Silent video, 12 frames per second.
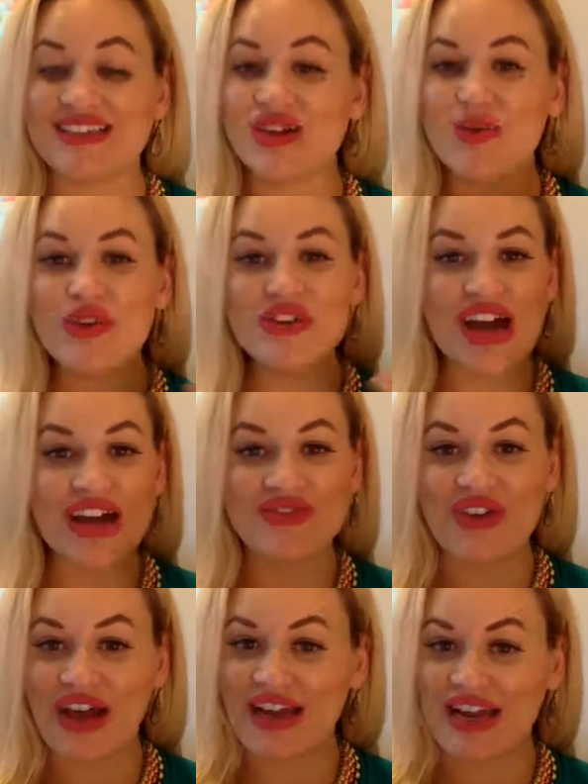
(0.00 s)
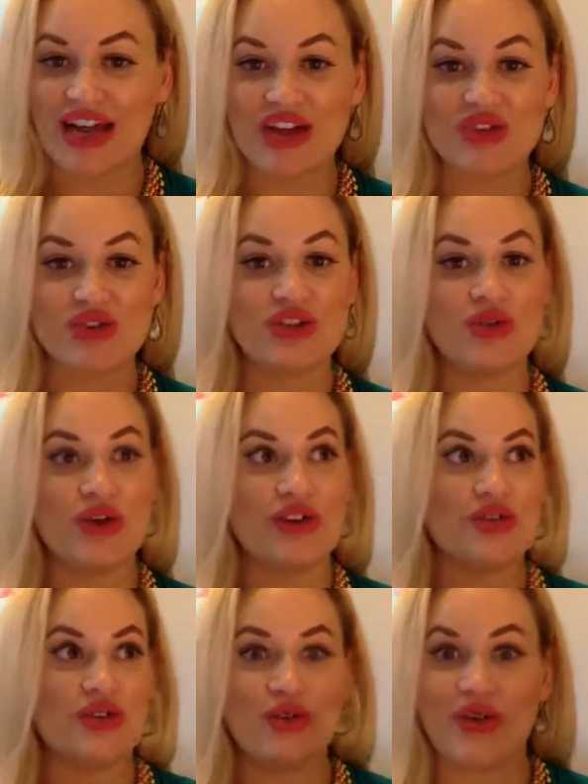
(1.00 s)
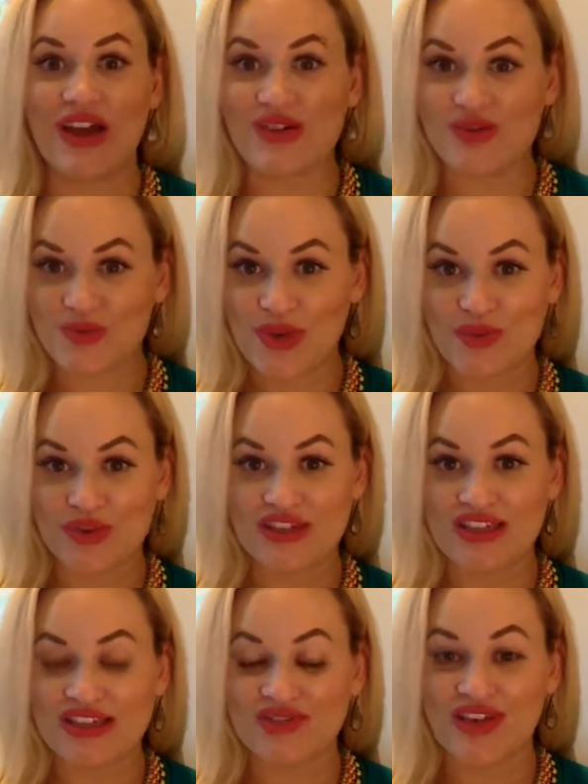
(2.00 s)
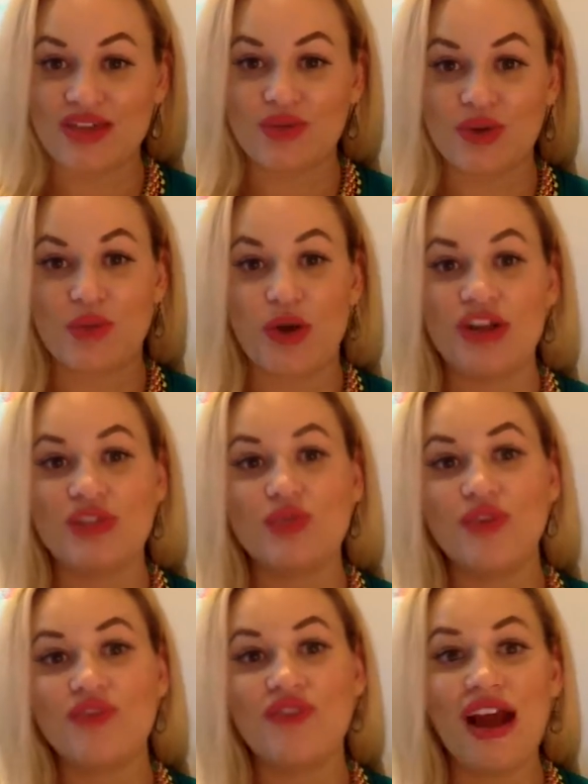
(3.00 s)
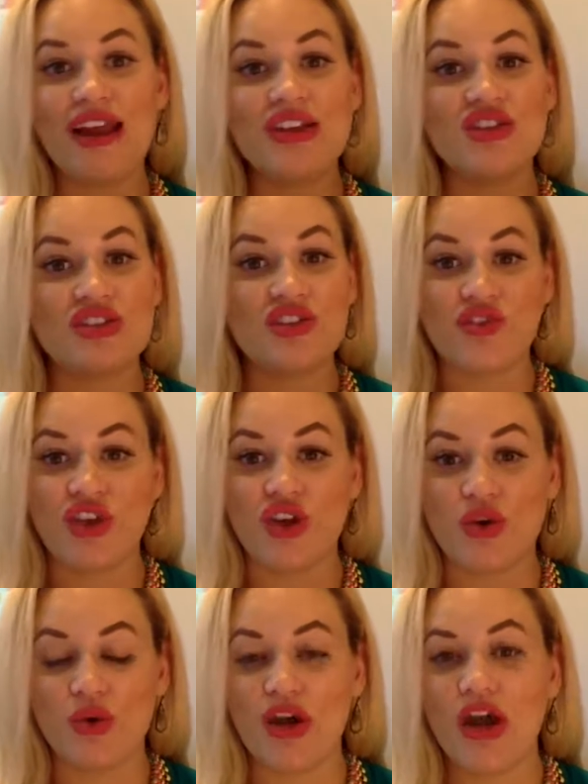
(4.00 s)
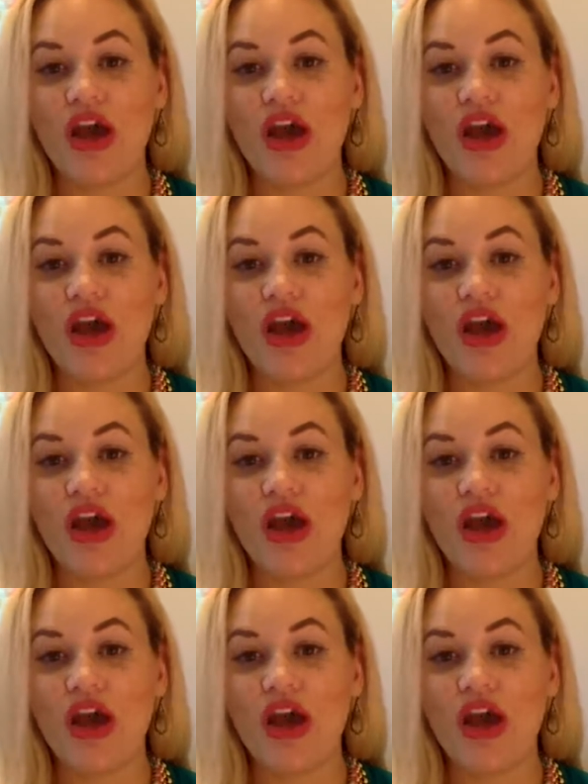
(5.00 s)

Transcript: So we're not inviting 100, 200, 300 people to these Facebook parties. We're inviting just a few.